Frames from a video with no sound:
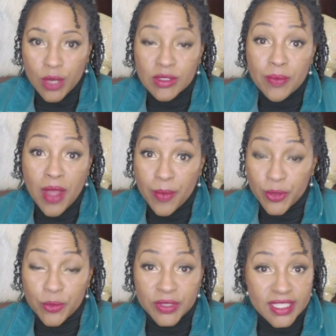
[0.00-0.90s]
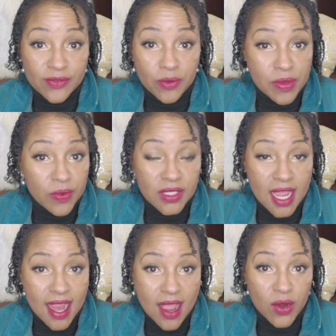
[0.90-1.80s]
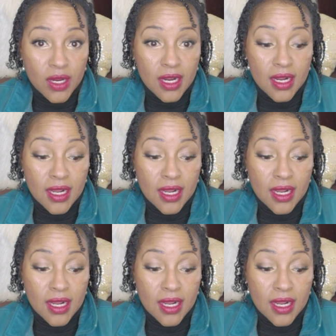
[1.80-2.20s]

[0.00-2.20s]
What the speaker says: It was a popular place for people to hang out